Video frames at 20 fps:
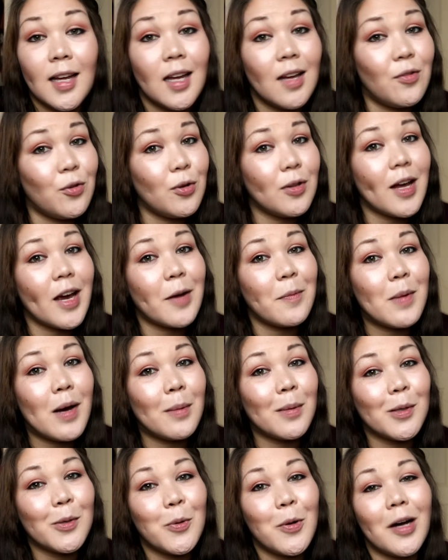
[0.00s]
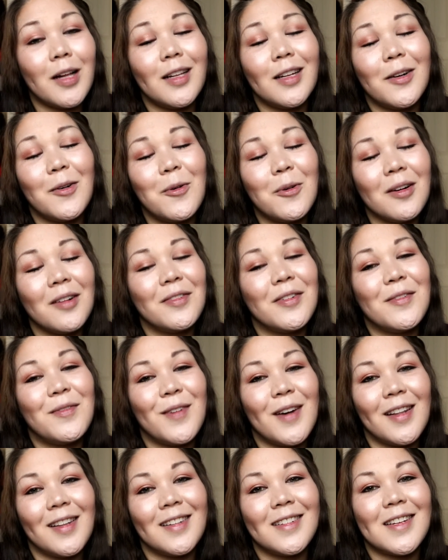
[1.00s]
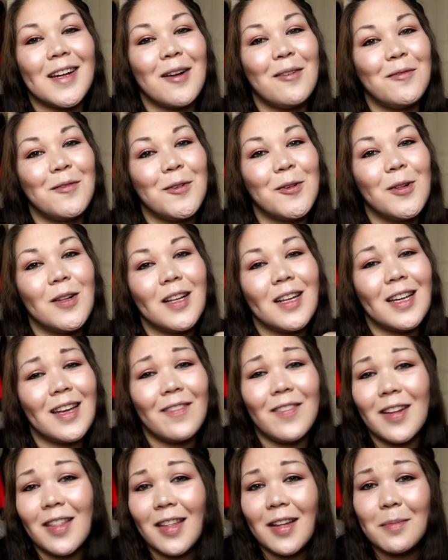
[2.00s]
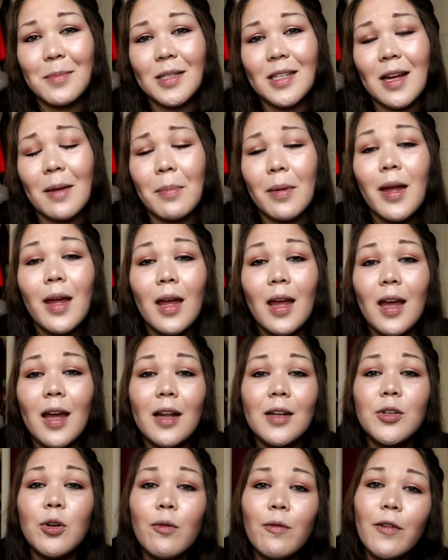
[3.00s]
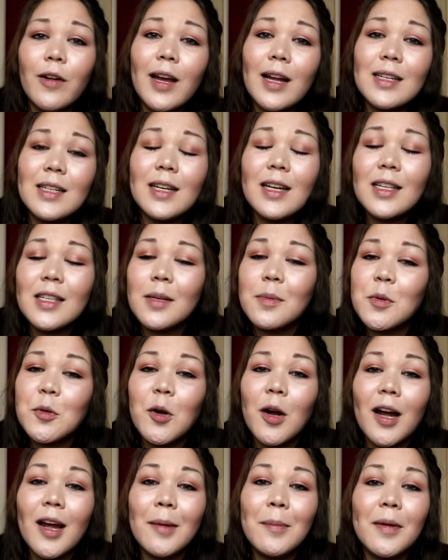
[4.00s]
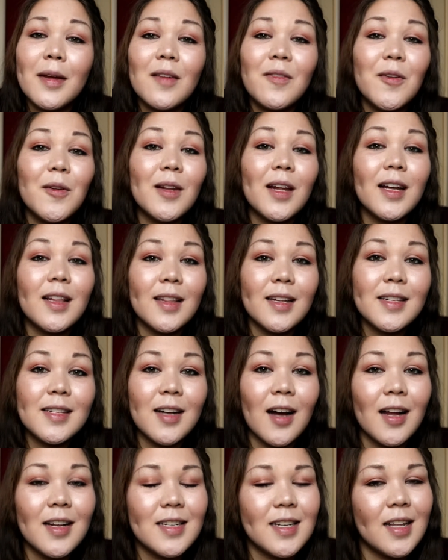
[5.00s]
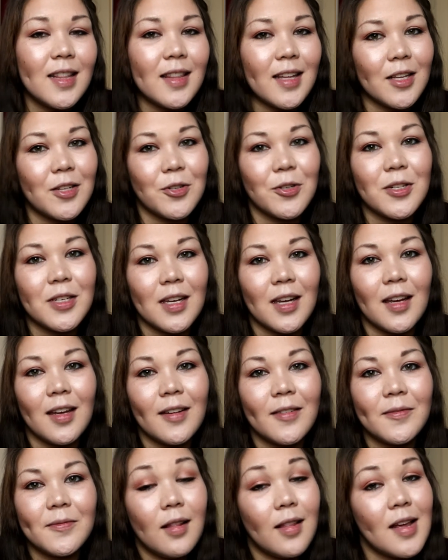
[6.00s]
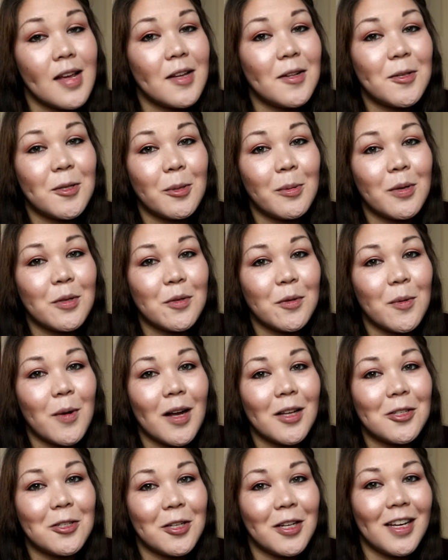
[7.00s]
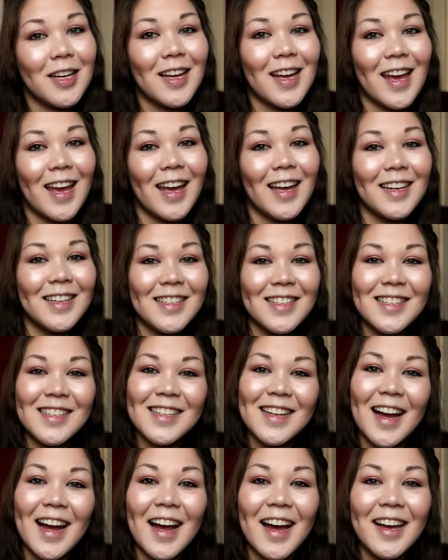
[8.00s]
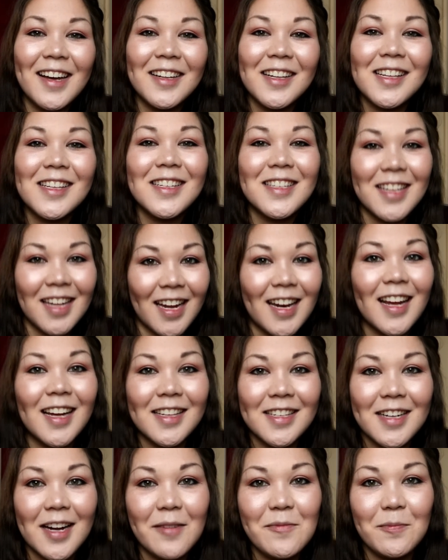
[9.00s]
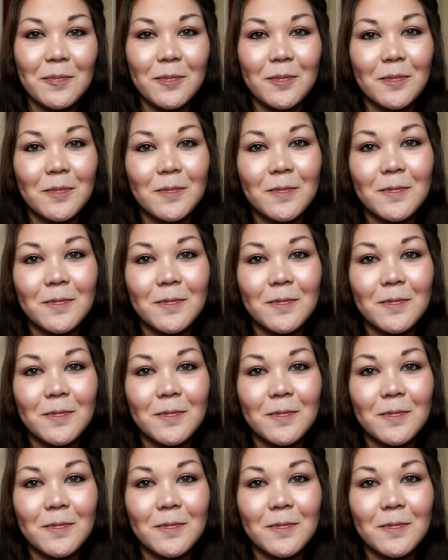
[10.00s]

If you like Mama Koala or if you found this helpful, give it a thumbs up, and don't forget to hit subscribe if you like this content that you're seeing. Thank you so much for watching, and I'll see you next time.